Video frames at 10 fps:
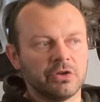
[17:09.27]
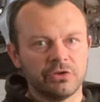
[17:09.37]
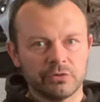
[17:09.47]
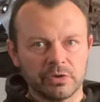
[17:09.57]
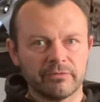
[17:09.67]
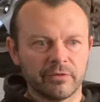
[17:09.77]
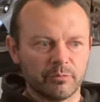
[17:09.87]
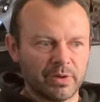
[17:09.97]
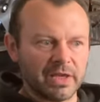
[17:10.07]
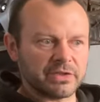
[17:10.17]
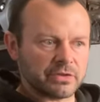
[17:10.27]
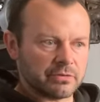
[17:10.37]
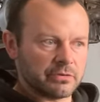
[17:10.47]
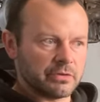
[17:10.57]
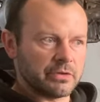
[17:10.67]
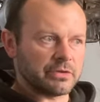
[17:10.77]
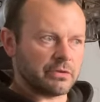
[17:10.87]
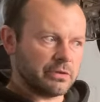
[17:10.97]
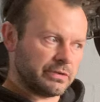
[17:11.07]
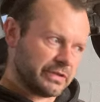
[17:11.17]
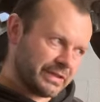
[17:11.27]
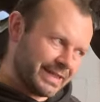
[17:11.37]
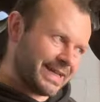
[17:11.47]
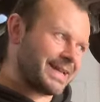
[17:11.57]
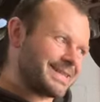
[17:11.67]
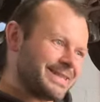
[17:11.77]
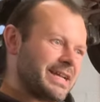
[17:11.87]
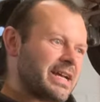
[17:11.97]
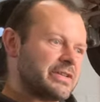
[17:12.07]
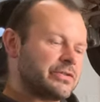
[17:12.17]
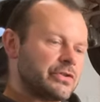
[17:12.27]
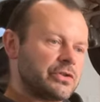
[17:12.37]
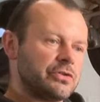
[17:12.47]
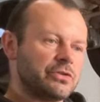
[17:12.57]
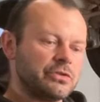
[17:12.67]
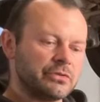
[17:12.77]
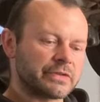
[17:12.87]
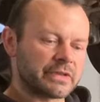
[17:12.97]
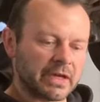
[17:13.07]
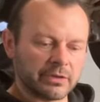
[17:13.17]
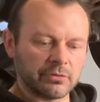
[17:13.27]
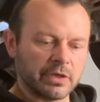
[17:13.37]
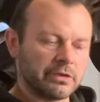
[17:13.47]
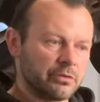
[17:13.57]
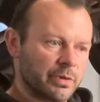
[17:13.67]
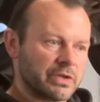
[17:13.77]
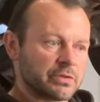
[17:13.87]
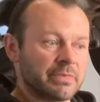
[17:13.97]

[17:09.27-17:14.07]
You do it for pleasure. So the car still has to suit your style and your pleasure.